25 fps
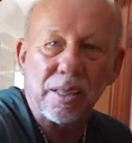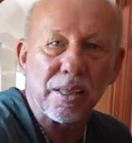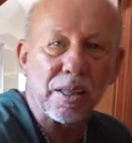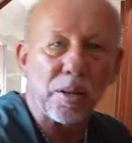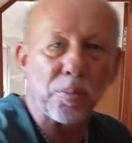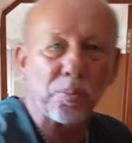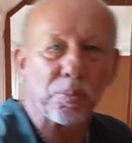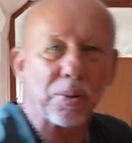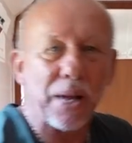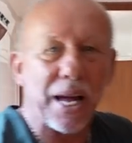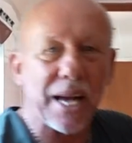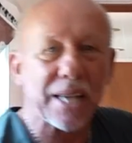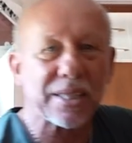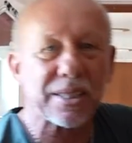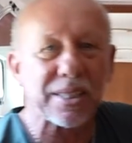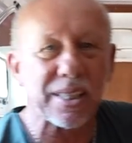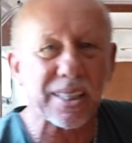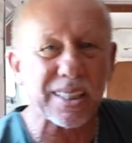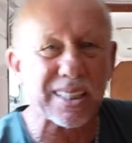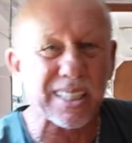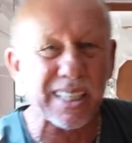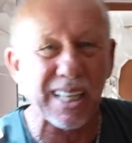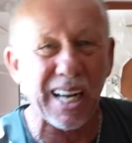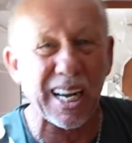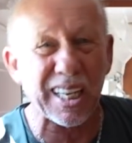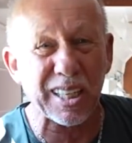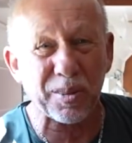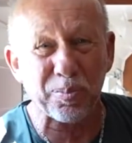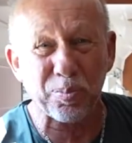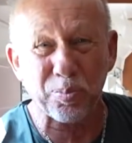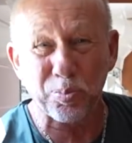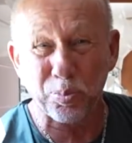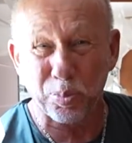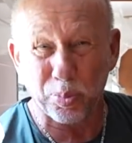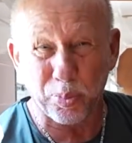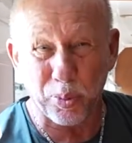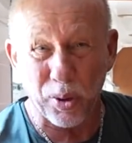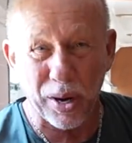plastic's got
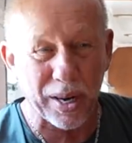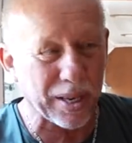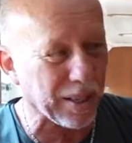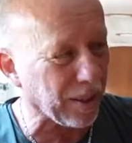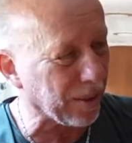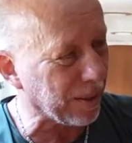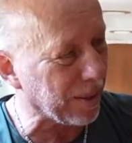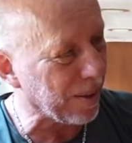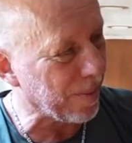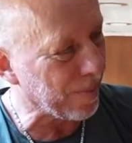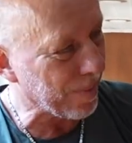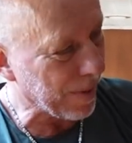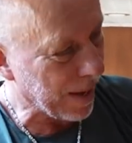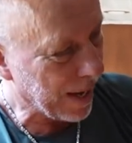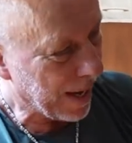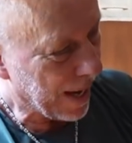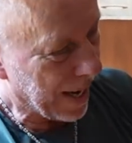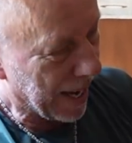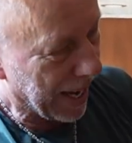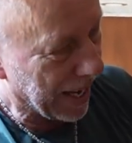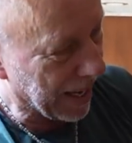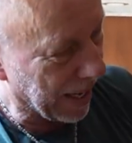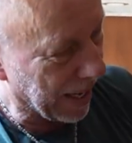brittle, and